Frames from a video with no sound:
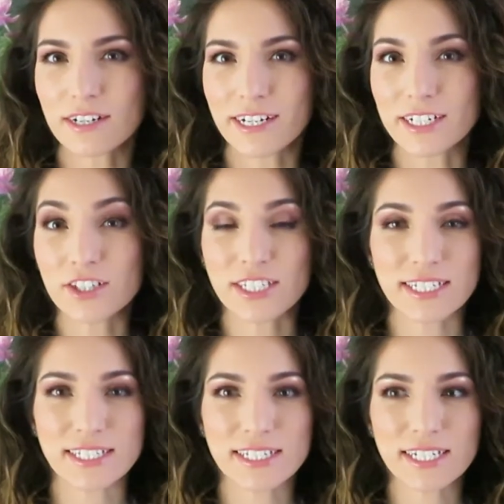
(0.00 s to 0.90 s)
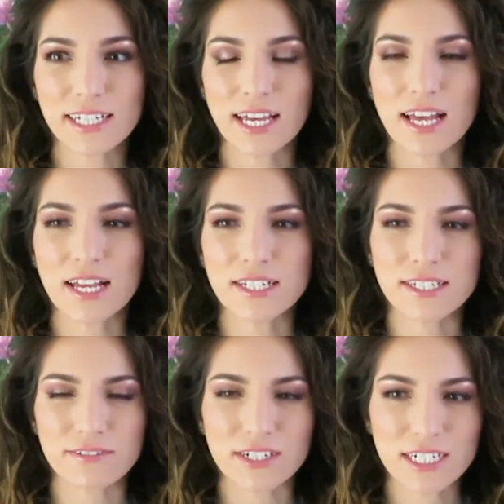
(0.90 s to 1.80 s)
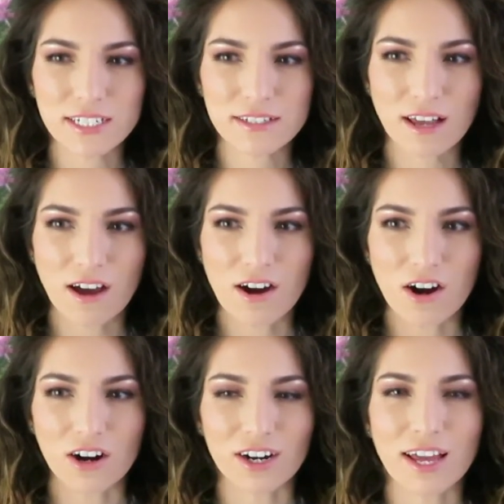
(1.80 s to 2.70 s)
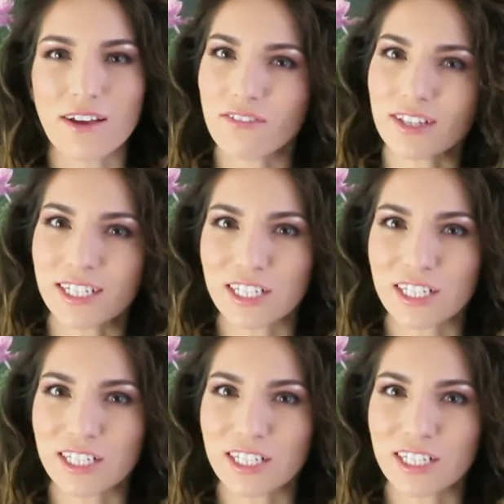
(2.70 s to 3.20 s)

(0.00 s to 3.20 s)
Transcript: artistic endeavors are heavily